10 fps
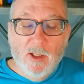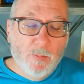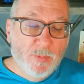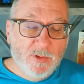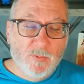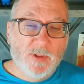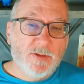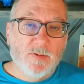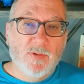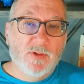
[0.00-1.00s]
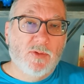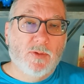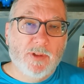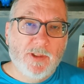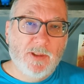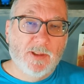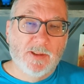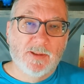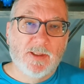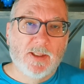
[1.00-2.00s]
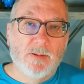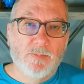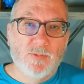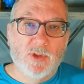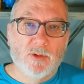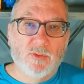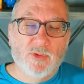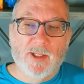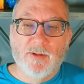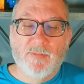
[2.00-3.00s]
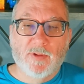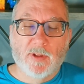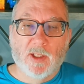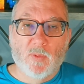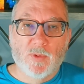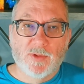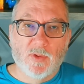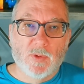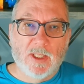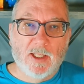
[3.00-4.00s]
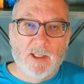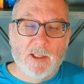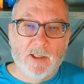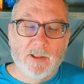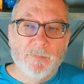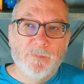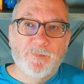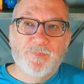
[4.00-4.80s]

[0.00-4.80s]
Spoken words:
But the rest of the story is them, you know, trying to figure out what's going on.